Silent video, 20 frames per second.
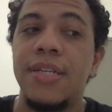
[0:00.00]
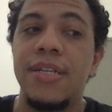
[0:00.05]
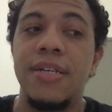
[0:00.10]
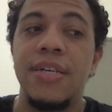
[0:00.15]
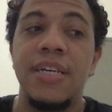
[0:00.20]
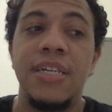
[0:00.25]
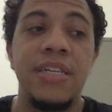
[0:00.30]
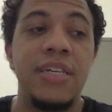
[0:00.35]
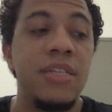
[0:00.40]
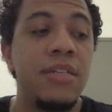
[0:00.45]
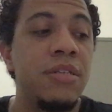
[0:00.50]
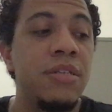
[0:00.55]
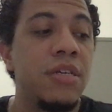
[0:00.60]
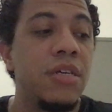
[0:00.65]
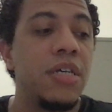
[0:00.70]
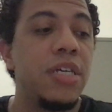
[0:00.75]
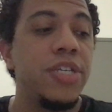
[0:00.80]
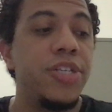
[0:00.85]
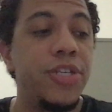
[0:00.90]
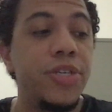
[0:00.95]
and then
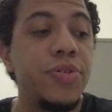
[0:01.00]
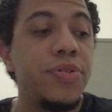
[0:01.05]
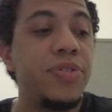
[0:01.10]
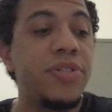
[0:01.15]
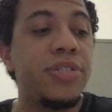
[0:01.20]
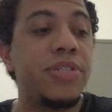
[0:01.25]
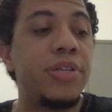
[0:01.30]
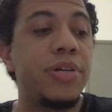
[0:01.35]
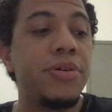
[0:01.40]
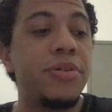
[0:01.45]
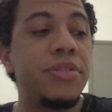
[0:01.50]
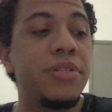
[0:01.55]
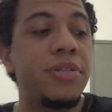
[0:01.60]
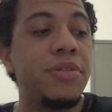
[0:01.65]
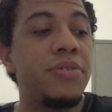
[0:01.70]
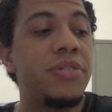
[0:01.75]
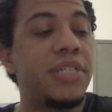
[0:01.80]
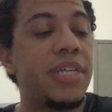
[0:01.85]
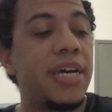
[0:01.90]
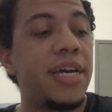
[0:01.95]
use the
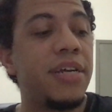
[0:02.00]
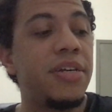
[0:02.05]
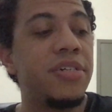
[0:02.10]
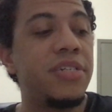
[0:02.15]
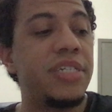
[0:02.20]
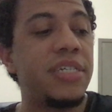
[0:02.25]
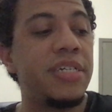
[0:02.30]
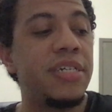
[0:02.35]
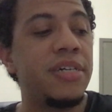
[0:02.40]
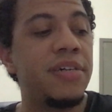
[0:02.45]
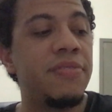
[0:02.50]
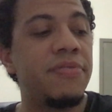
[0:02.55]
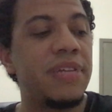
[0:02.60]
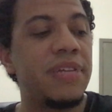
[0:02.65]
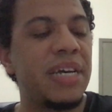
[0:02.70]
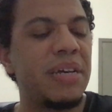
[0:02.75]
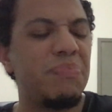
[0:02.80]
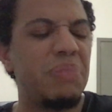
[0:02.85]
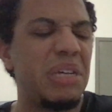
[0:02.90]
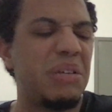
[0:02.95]
use the energy of
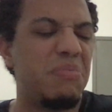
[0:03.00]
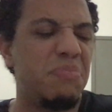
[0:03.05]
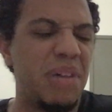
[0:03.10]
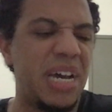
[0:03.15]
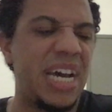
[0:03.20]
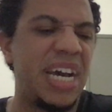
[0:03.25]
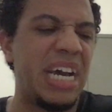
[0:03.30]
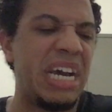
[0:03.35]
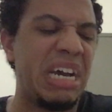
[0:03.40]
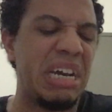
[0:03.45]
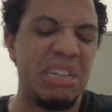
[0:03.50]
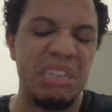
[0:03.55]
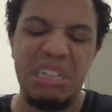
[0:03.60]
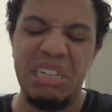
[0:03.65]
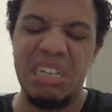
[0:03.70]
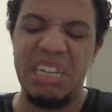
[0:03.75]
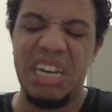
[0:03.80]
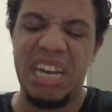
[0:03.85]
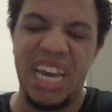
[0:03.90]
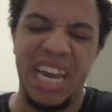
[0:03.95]
like being mad
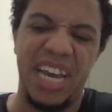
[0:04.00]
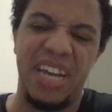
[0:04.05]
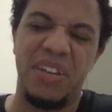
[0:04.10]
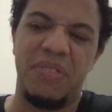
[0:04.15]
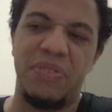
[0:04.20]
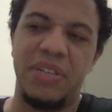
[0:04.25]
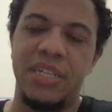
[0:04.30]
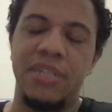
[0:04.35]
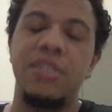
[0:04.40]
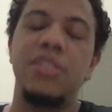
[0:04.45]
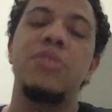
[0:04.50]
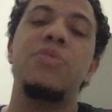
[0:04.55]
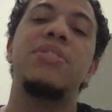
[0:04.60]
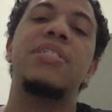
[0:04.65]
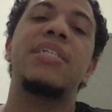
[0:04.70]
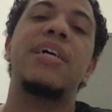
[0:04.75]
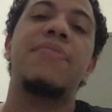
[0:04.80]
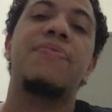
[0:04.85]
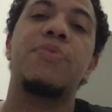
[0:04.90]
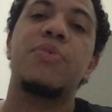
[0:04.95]
angry use
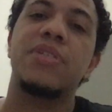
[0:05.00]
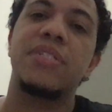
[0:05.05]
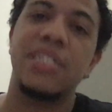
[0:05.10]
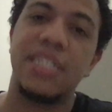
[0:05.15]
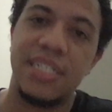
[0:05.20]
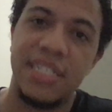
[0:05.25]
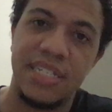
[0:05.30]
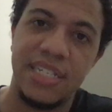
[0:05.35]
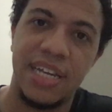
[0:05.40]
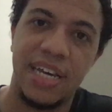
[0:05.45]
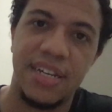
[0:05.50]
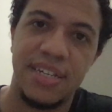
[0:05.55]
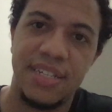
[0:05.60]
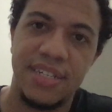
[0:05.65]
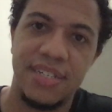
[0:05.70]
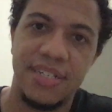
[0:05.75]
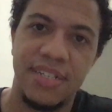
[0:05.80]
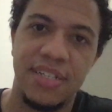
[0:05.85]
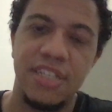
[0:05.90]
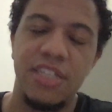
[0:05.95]
that for
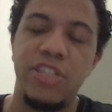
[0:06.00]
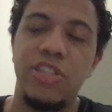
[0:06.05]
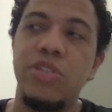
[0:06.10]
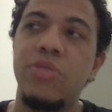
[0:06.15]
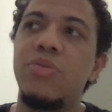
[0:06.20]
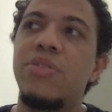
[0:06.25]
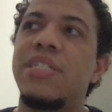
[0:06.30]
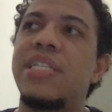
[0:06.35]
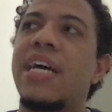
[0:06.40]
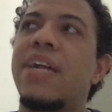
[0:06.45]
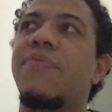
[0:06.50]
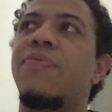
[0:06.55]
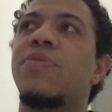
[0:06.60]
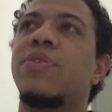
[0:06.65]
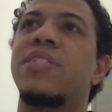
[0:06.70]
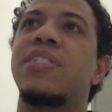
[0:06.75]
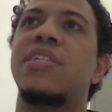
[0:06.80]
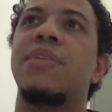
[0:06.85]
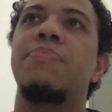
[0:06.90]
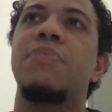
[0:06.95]
success use that for
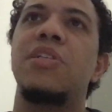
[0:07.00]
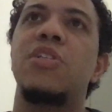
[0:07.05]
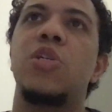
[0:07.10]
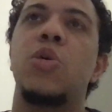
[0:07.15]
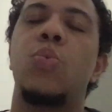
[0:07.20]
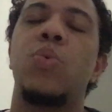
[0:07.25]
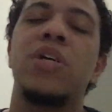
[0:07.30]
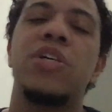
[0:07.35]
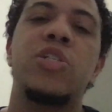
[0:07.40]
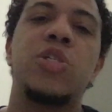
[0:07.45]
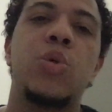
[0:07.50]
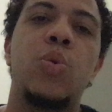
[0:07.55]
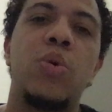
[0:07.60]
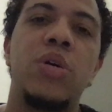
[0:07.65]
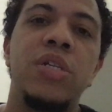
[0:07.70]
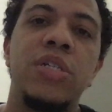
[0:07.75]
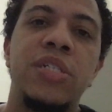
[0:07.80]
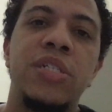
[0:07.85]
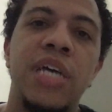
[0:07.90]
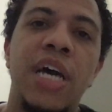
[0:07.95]
something to where it's
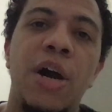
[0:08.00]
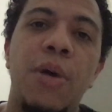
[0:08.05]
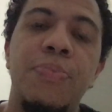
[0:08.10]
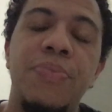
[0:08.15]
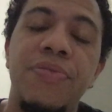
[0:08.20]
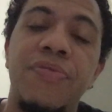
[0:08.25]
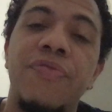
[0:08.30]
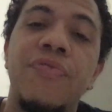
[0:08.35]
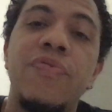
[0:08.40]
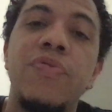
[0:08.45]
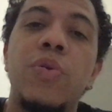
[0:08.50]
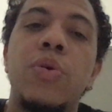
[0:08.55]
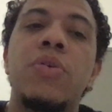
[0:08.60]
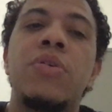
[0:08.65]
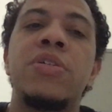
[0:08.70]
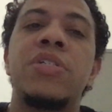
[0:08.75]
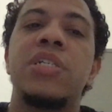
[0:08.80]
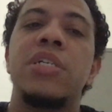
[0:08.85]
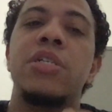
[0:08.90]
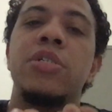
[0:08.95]
going to help you
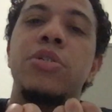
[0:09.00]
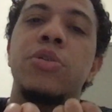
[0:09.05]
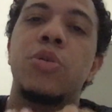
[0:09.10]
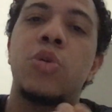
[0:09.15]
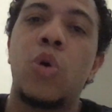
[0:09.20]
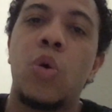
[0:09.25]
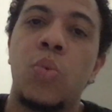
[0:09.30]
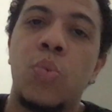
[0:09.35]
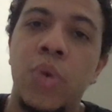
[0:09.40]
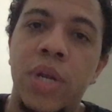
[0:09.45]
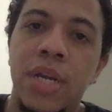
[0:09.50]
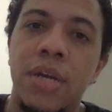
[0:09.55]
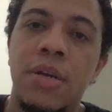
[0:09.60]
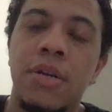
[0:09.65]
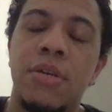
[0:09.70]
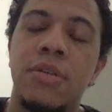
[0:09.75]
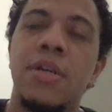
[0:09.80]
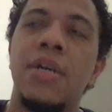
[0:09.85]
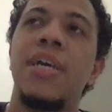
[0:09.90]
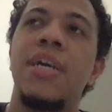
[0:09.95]
flourish in your
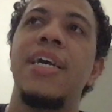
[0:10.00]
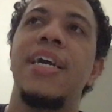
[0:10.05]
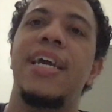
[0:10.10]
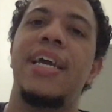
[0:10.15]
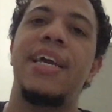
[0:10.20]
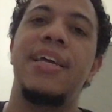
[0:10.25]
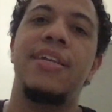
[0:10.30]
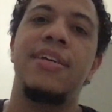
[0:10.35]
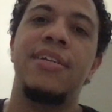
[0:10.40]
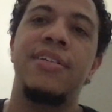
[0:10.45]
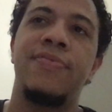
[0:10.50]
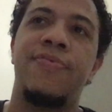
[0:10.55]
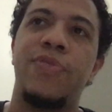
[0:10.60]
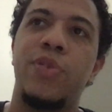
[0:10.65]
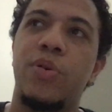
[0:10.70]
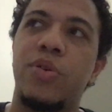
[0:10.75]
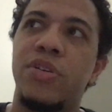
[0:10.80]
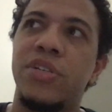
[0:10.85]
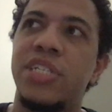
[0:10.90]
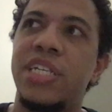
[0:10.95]
career and
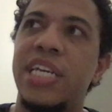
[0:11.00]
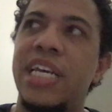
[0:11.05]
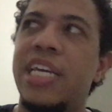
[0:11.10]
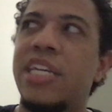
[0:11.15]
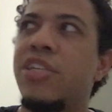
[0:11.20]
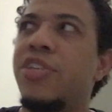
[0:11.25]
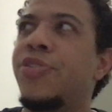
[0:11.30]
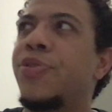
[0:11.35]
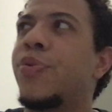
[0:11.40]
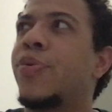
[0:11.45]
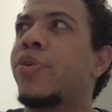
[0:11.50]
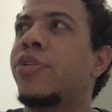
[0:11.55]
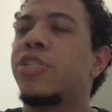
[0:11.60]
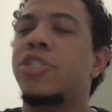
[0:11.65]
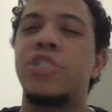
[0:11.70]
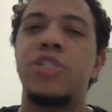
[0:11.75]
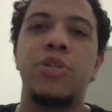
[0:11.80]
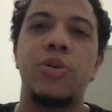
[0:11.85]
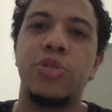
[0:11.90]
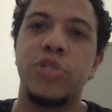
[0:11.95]
flourish in your
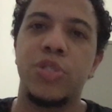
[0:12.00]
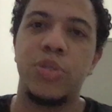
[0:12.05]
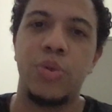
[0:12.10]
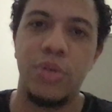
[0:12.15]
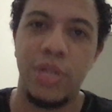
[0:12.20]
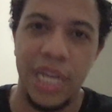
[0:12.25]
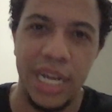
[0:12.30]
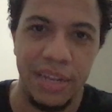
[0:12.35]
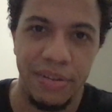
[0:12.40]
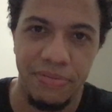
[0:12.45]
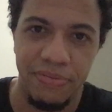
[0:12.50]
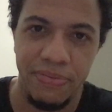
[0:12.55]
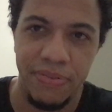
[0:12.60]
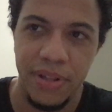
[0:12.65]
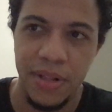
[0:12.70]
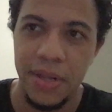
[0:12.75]
social life